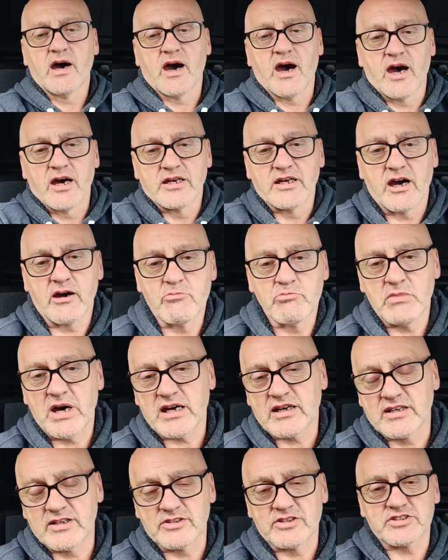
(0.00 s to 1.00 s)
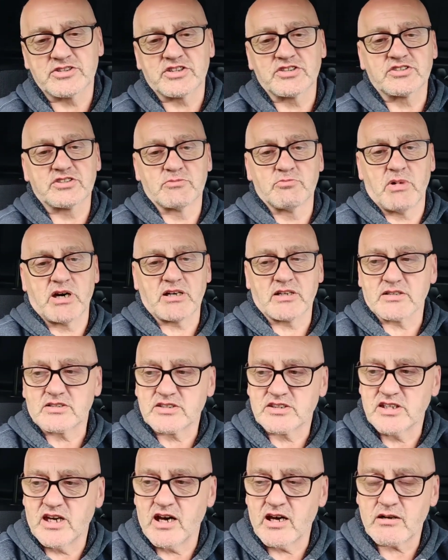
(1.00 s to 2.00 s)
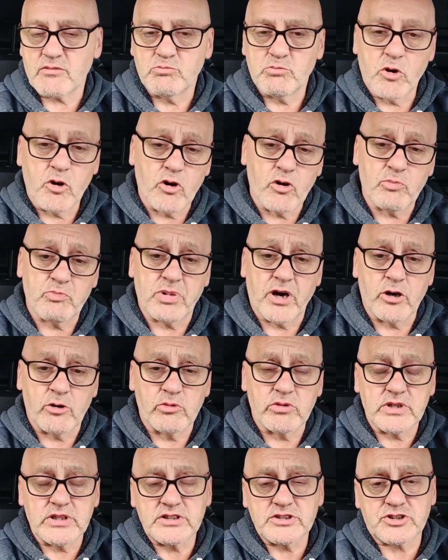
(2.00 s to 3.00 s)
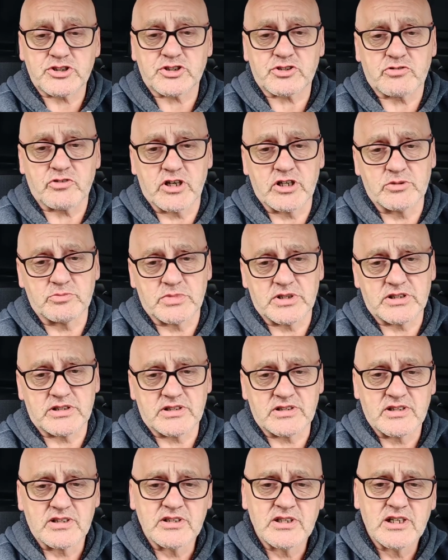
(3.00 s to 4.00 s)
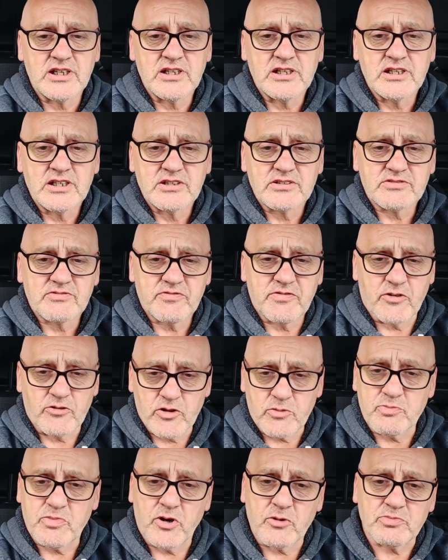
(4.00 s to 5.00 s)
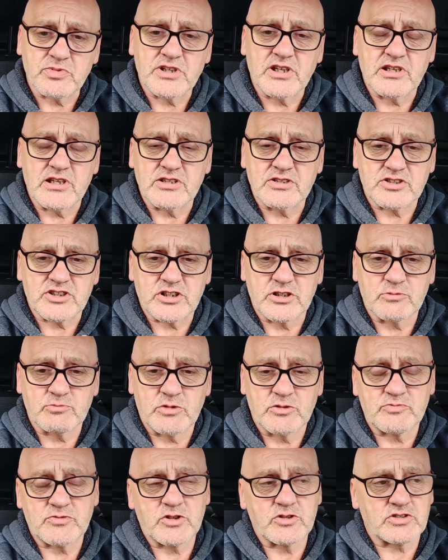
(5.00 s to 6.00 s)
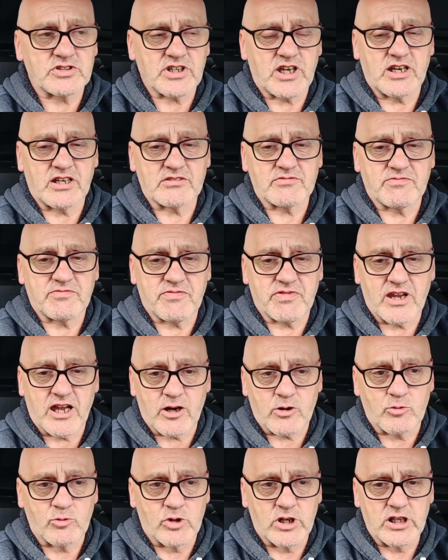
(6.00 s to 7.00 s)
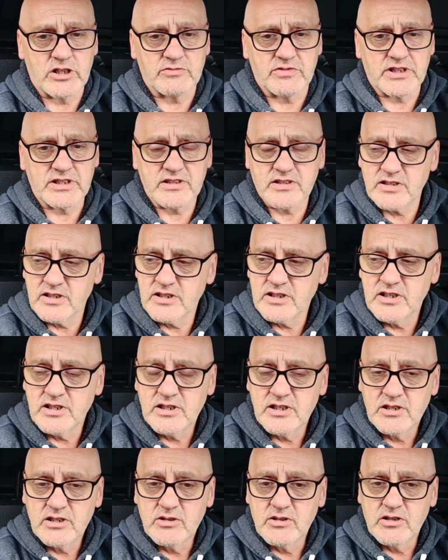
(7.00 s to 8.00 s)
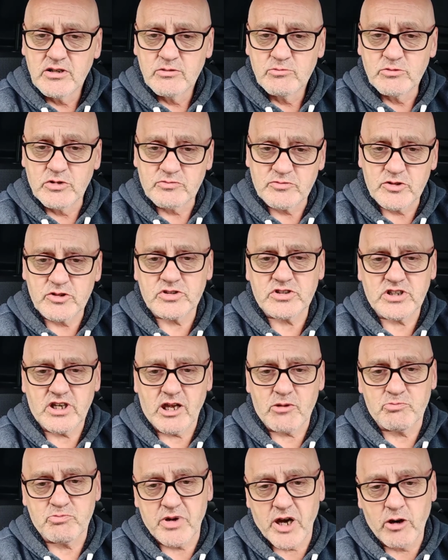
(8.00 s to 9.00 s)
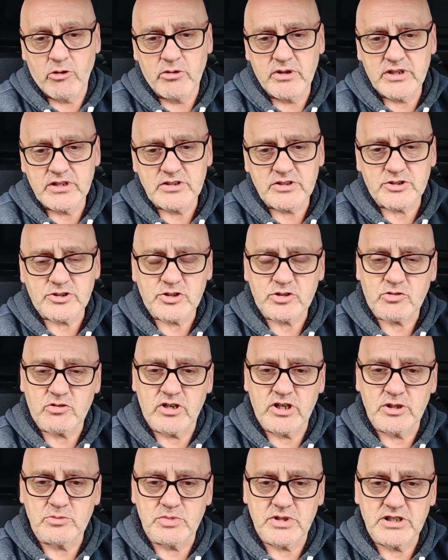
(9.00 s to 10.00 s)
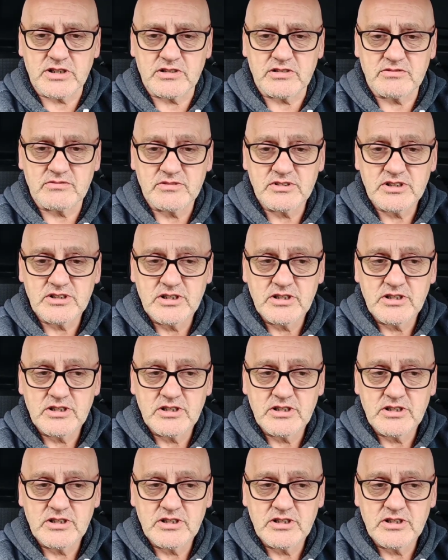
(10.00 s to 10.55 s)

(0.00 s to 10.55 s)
Hi, I'm Macca. This is a Mac attack. More bowing and scraping for the population. We've just had flag waving. We've just had bowing and scraping